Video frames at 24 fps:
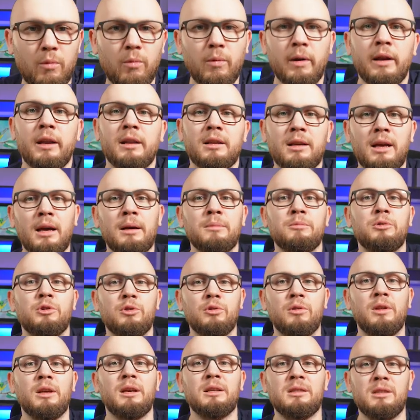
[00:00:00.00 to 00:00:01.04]
when it comes
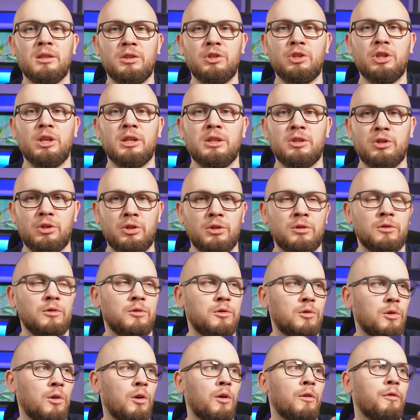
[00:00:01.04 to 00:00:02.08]
to their
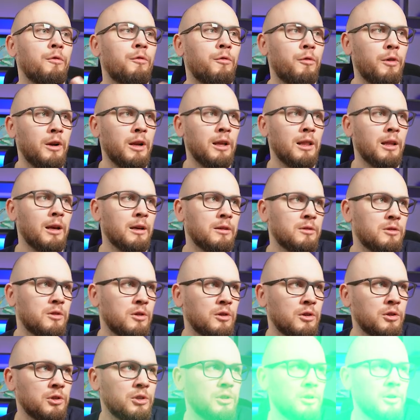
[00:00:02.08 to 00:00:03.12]
suggestions of
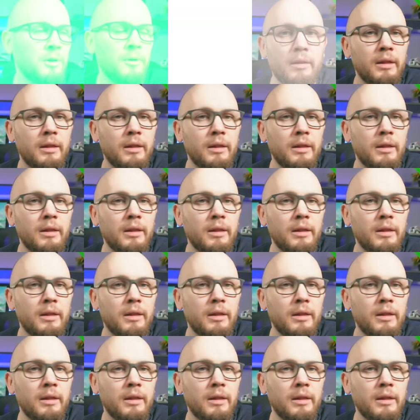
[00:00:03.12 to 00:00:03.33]
freelancers.